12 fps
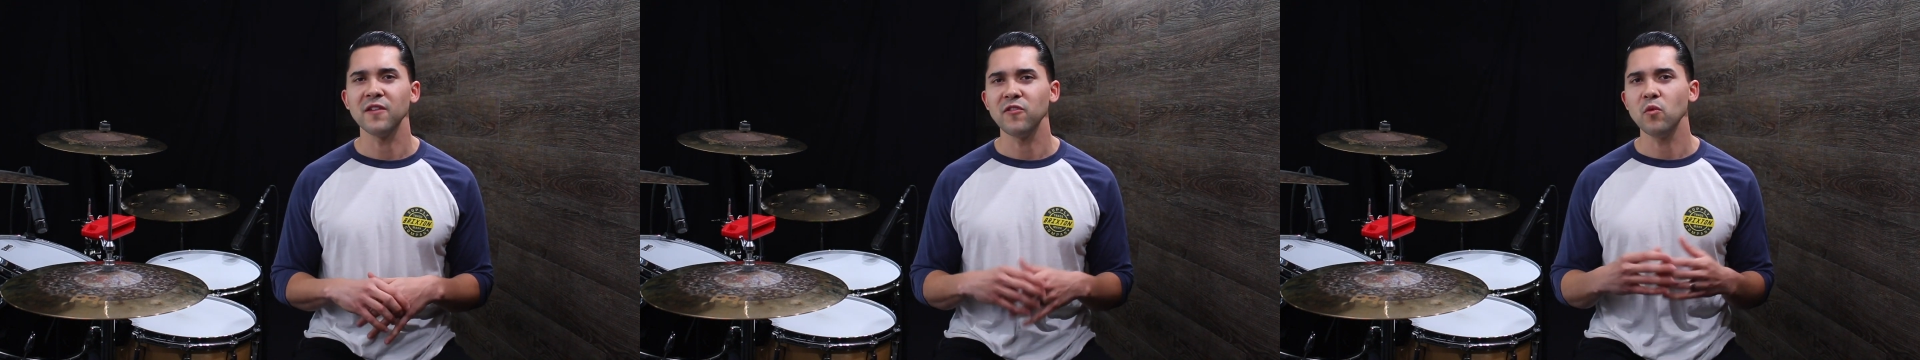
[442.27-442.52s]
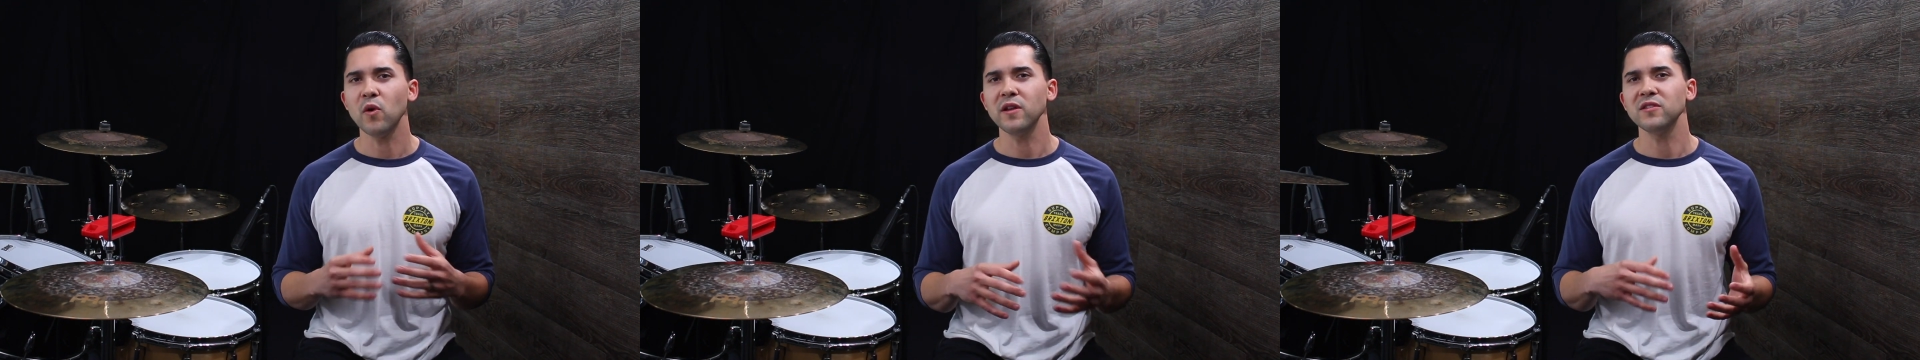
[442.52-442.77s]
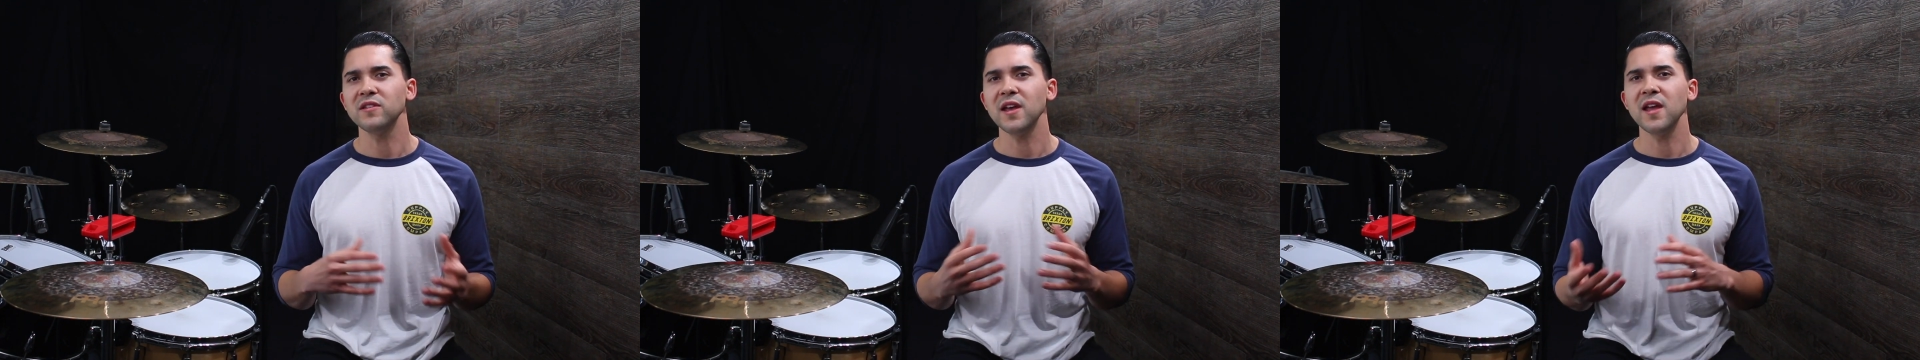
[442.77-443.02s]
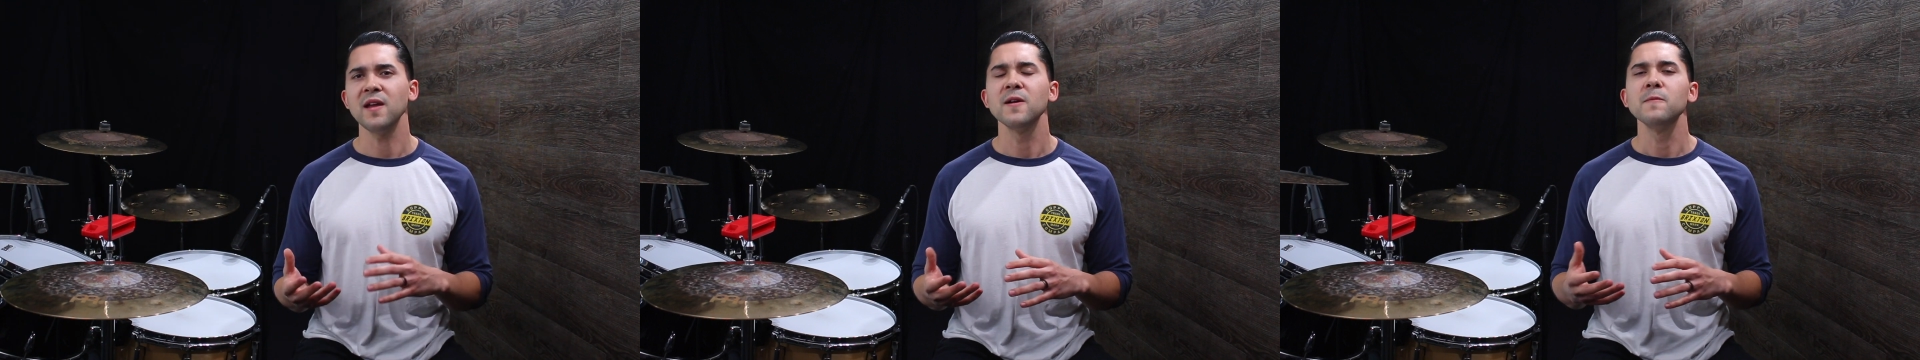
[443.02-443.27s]
If you want to
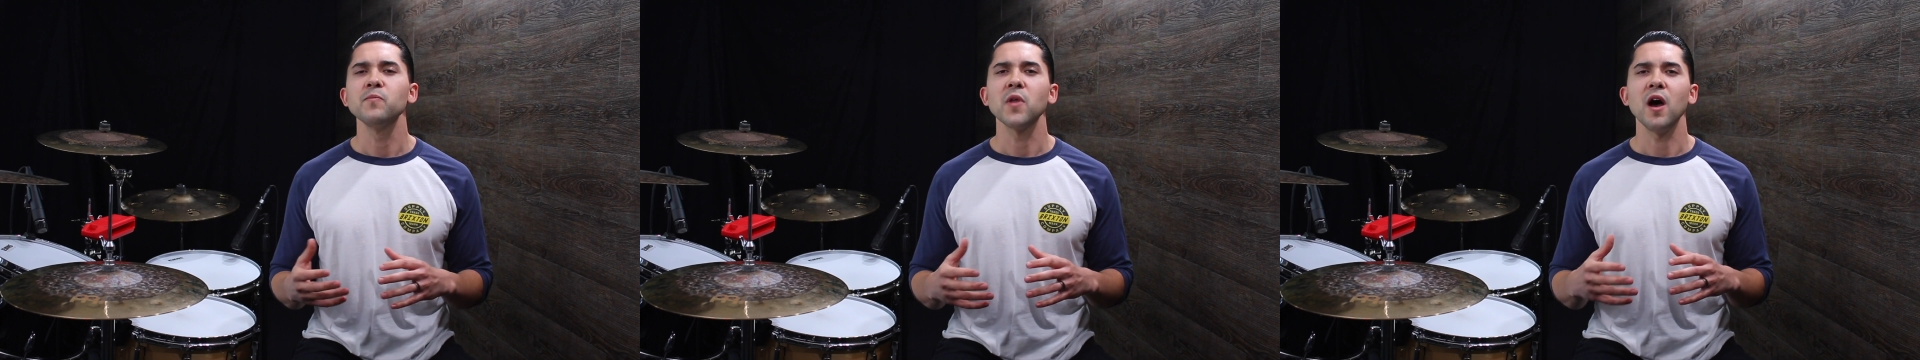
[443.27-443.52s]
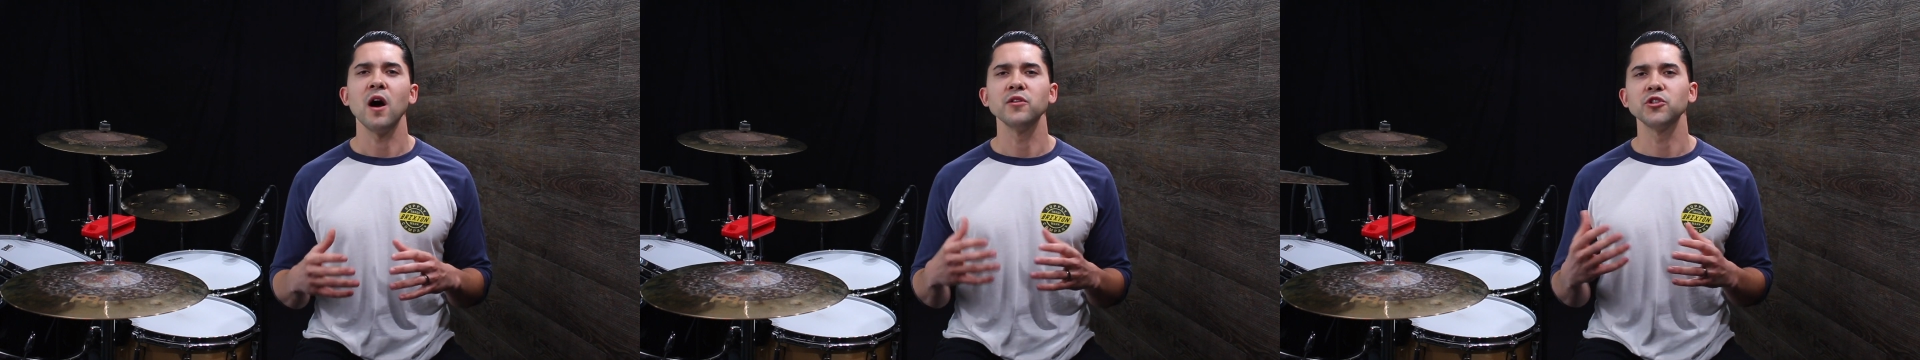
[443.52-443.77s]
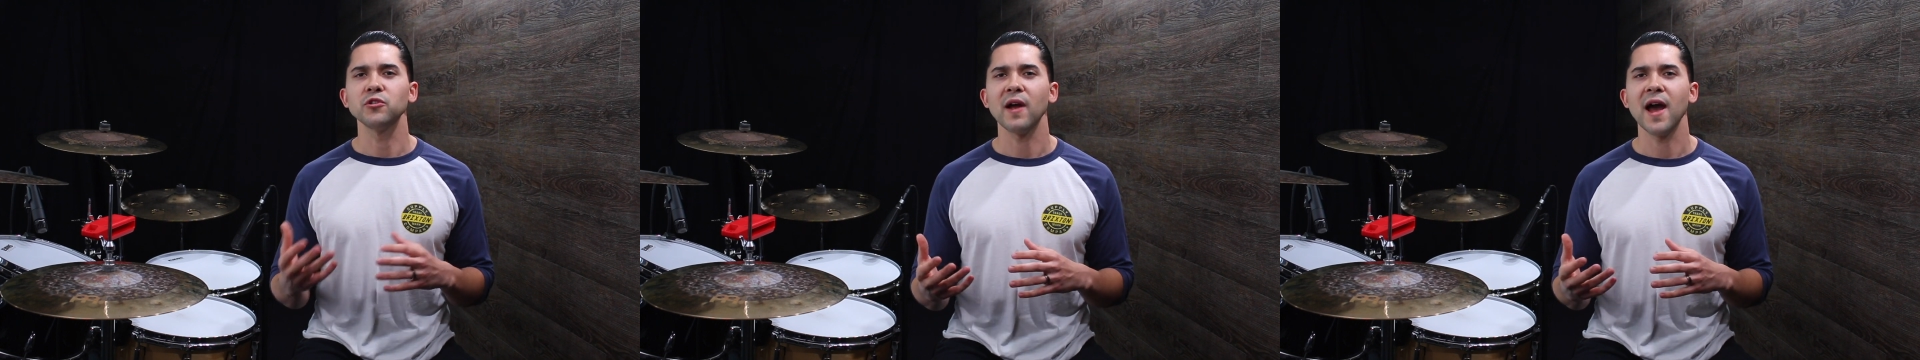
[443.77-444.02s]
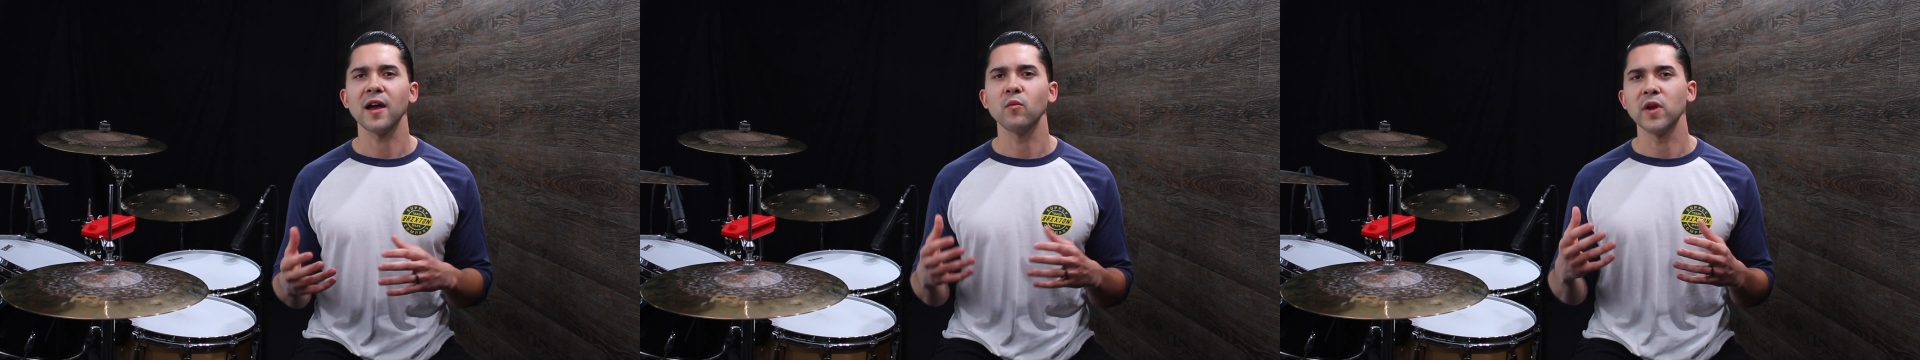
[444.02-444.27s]
stay on
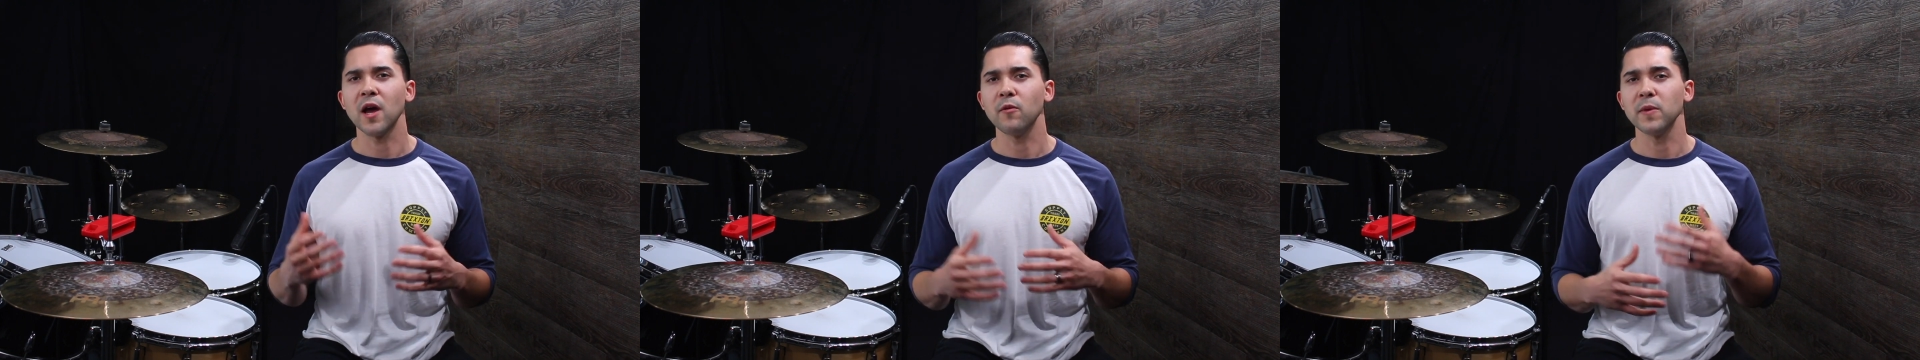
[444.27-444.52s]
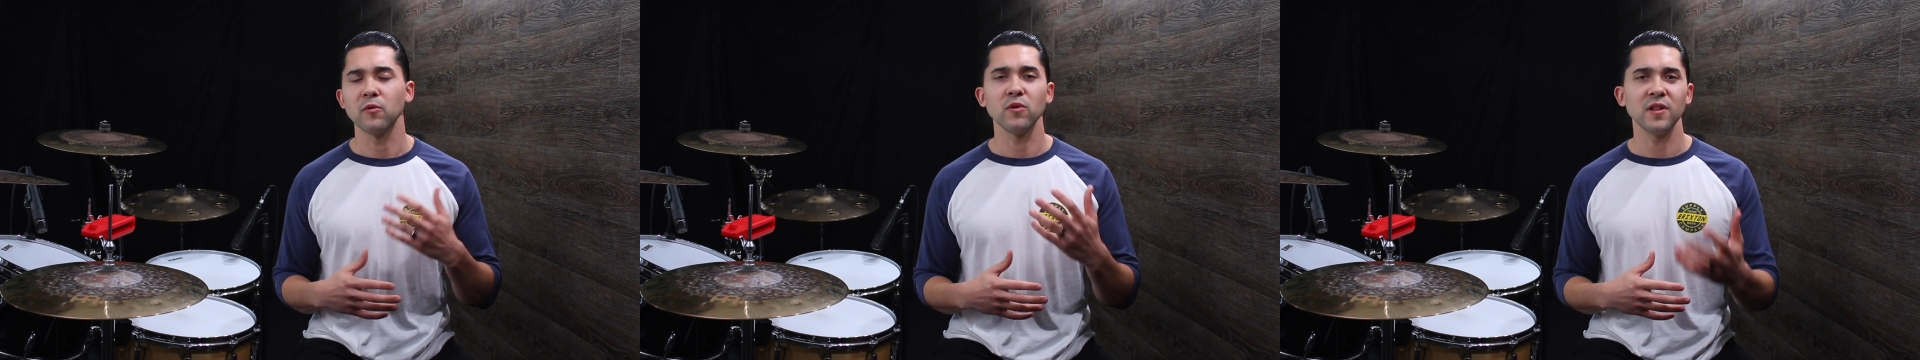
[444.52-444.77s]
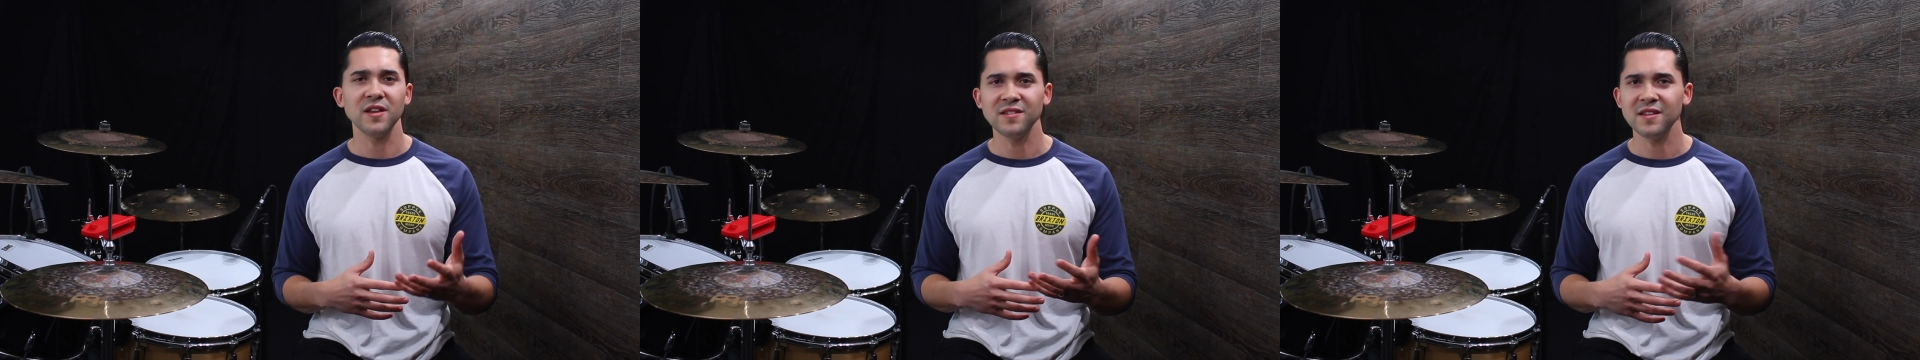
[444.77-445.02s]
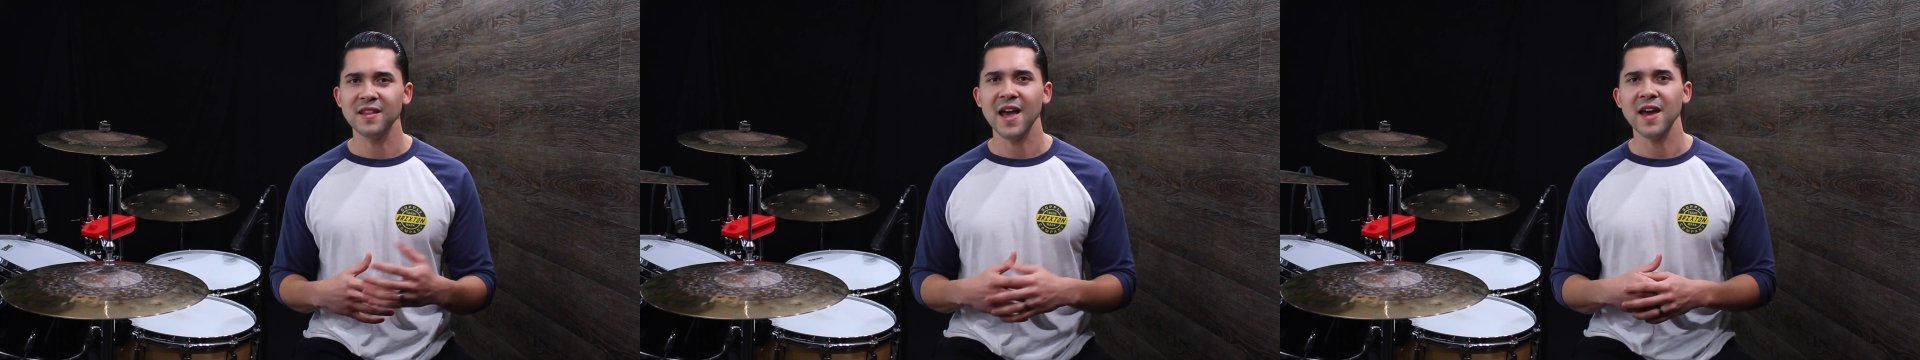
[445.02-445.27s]
track when I'll be
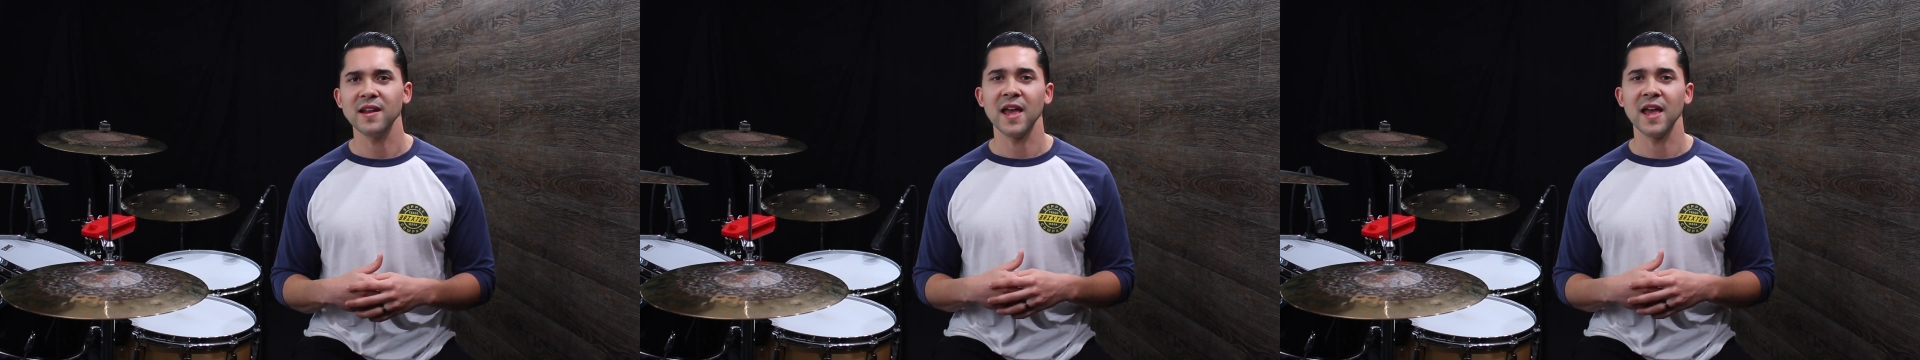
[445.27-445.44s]
releasing that,